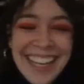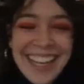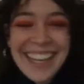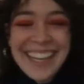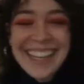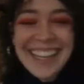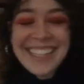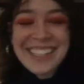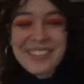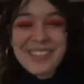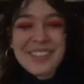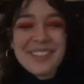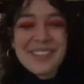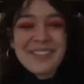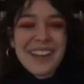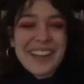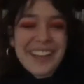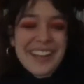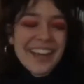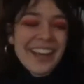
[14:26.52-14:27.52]
It's really
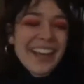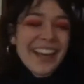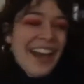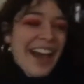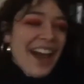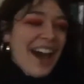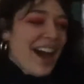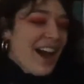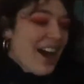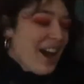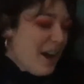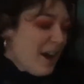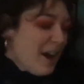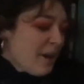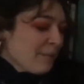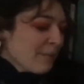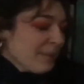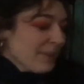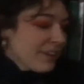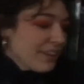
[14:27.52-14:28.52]
funny.
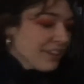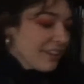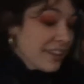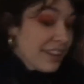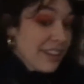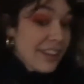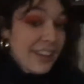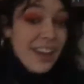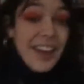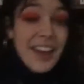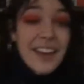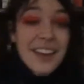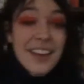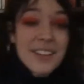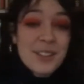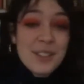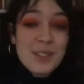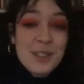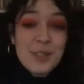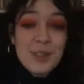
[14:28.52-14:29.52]
Yeah,
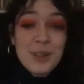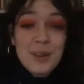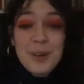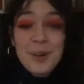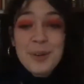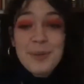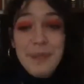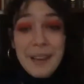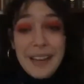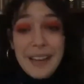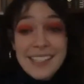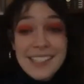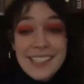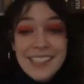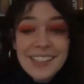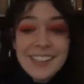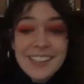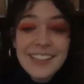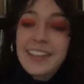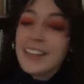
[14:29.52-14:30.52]
so
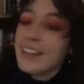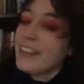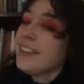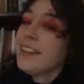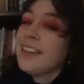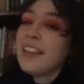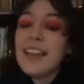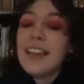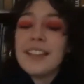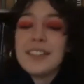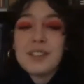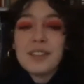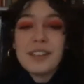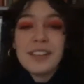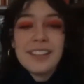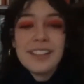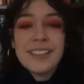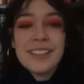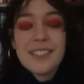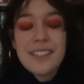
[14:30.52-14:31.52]
basically it's
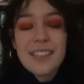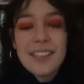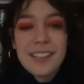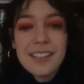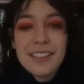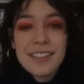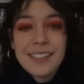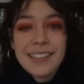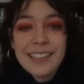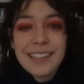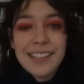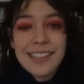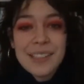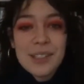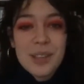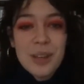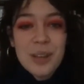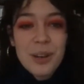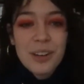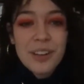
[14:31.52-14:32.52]
a
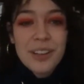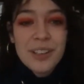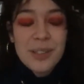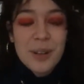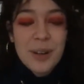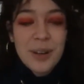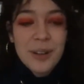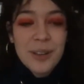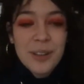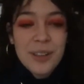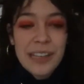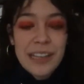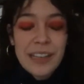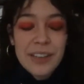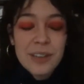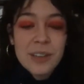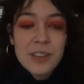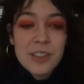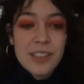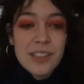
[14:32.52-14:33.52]
series called
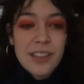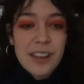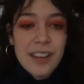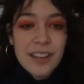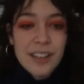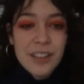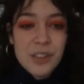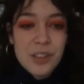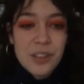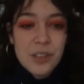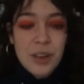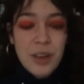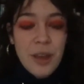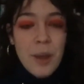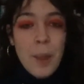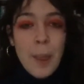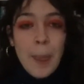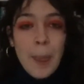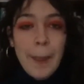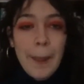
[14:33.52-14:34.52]
Healed Stitch
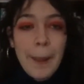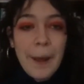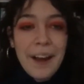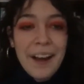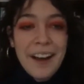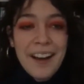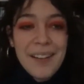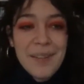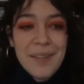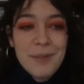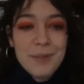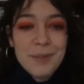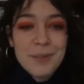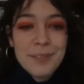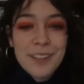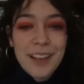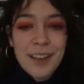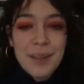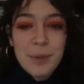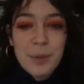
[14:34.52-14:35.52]
that
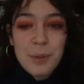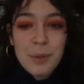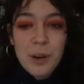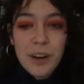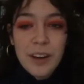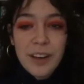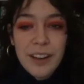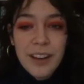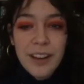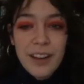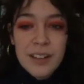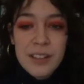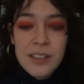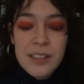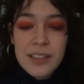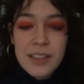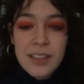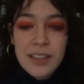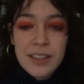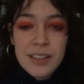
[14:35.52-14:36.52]
I've been working on
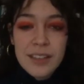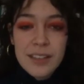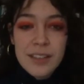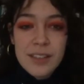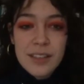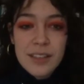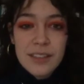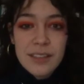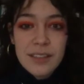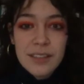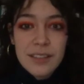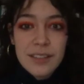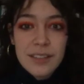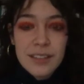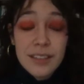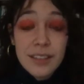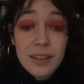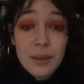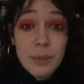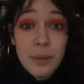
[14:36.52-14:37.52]
since
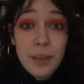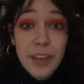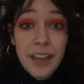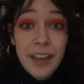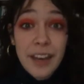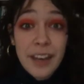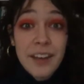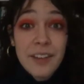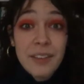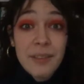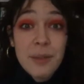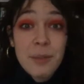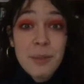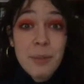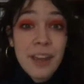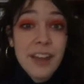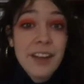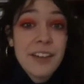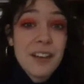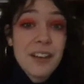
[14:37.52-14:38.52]
the beginning of the
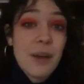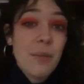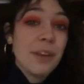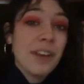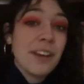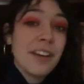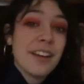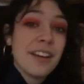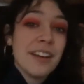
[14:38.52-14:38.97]
pandemic.